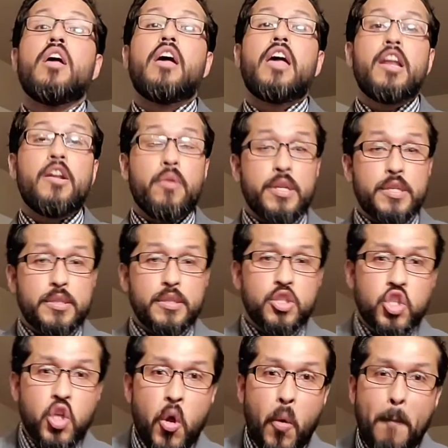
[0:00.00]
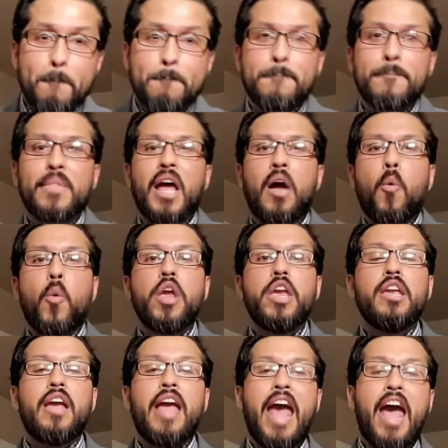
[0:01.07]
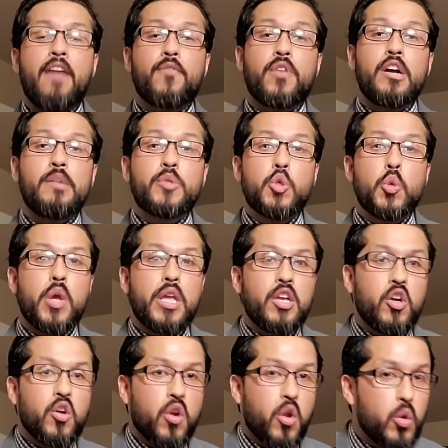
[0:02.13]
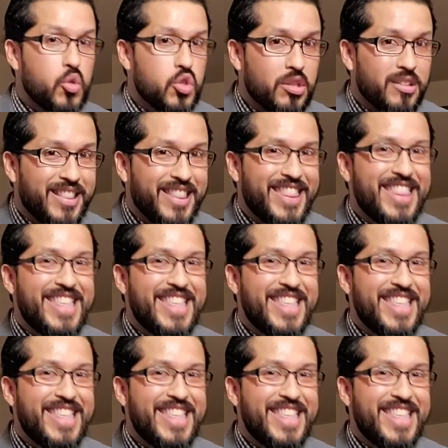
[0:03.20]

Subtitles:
Anyways, so we have come to a conclusion.